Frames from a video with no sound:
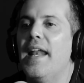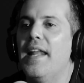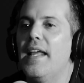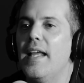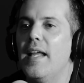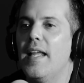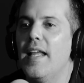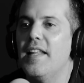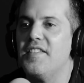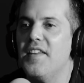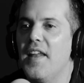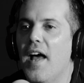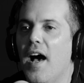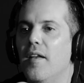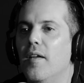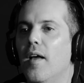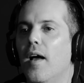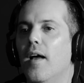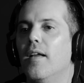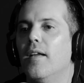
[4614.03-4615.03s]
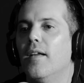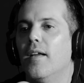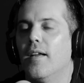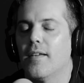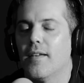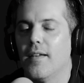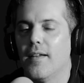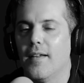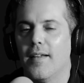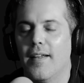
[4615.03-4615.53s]
And it's not,
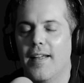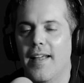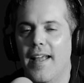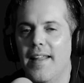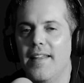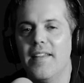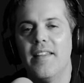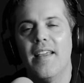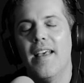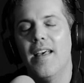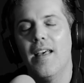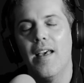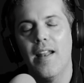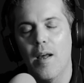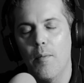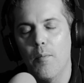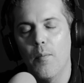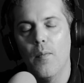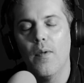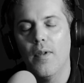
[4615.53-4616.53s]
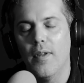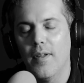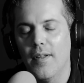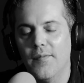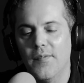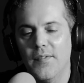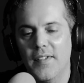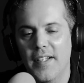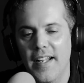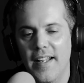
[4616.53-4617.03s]
I
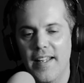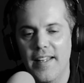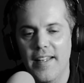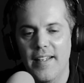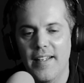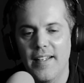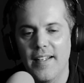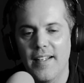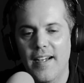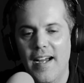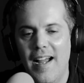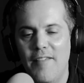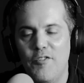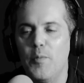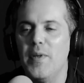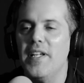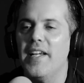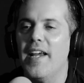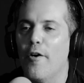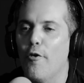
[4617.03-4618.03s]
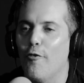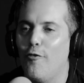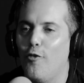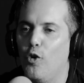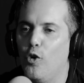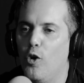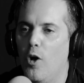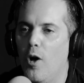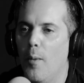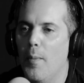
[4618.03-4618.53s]
have to be
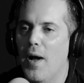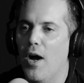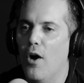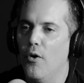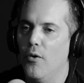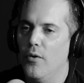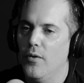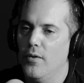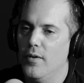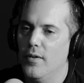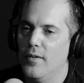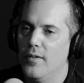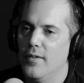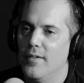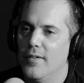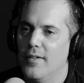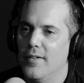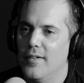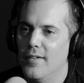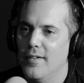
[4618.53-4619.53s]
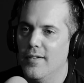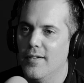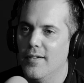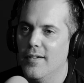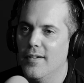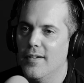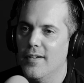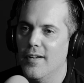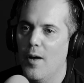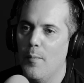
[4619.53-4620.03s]
careful about
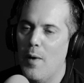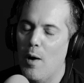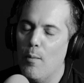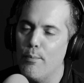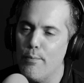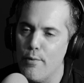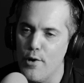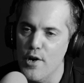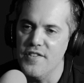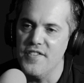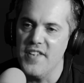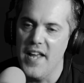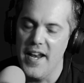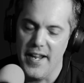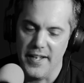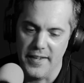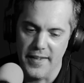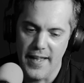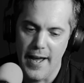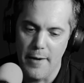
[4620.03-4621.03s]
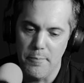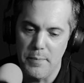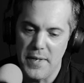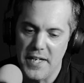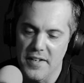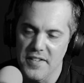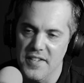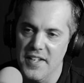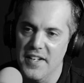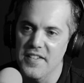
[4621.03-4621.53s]
presenting
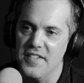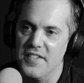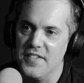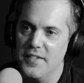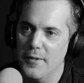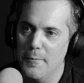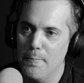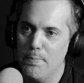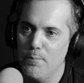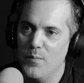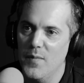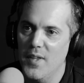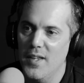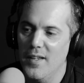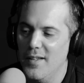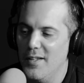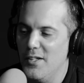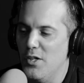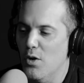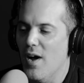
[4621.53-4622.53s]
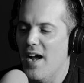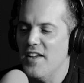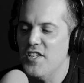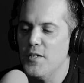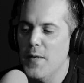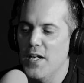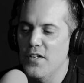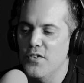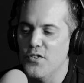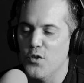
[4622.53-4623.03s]
that, because it is,
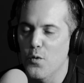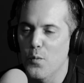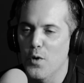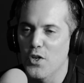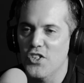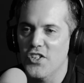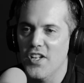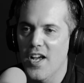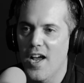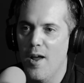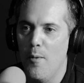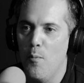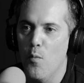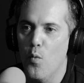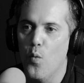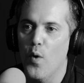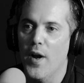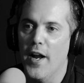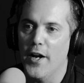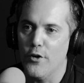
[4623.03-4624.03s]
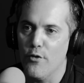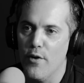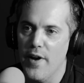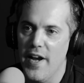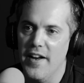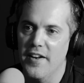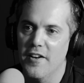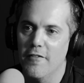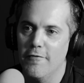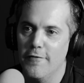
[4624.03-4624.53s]
I spend so much time when I create